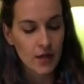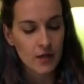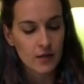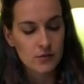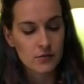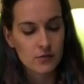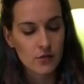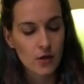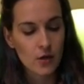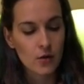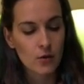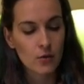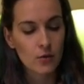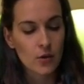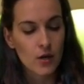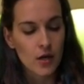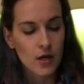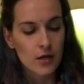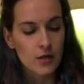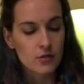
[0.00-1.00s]
So
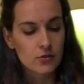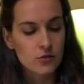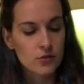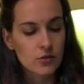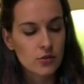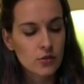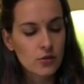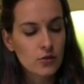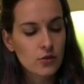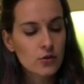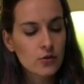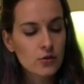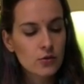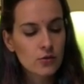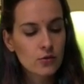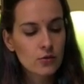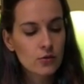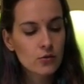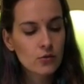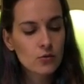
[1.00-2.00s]

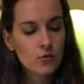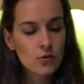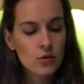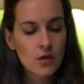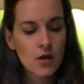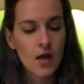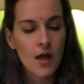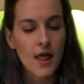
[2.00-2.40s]
2